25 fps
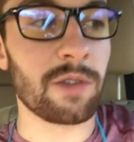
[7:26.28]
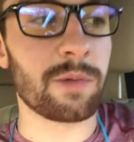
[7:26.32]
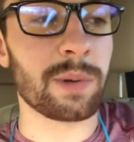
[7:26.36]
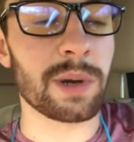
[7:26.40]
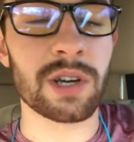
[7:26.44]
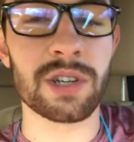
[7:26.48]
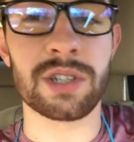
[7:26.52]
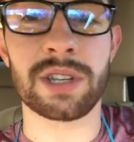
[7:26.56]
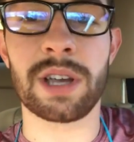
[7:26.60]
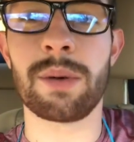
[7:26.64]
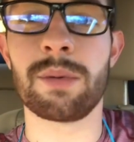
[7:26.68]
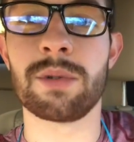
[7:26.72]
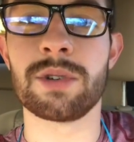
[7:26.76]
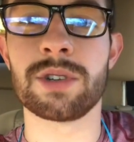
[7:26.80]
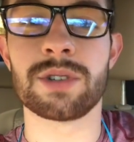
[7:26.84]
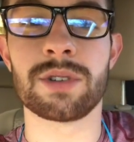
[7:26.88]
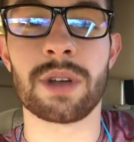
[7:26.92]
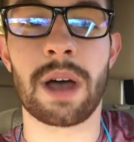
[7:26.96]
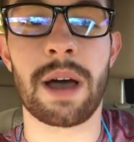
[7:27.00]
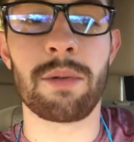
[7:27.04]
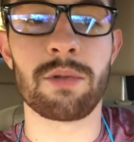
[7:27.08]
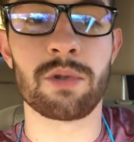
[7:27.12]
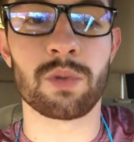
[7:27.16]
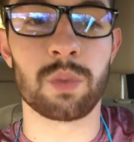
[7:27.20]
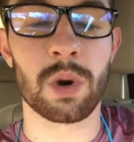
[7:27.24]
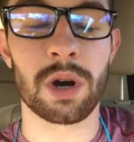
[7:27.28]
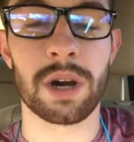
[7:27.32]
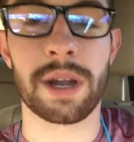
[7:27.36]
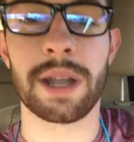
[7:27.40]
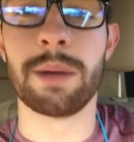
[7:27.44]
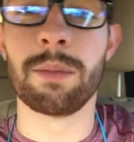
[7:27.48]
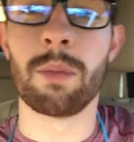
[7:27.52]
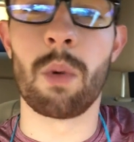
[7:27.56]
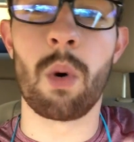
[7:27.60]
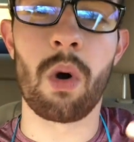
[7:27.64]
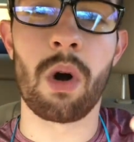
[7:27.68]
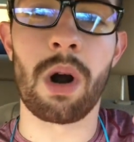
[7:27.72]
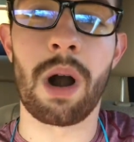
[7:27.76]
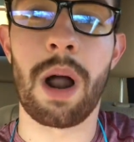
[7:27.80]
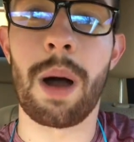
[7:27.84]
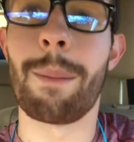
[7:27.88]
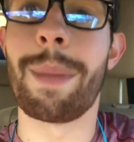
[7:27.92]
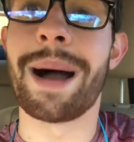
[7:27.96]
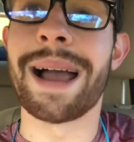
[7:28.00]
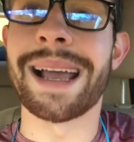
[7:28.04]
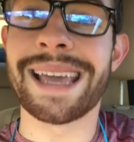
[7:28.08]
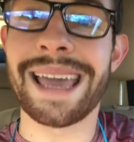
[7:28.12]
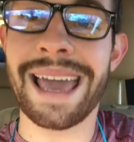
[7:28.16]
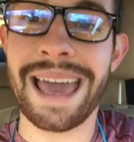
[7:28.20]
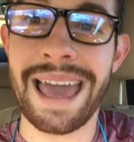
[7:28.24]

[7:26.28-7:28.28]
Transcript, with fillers: that was because I was I was working more on my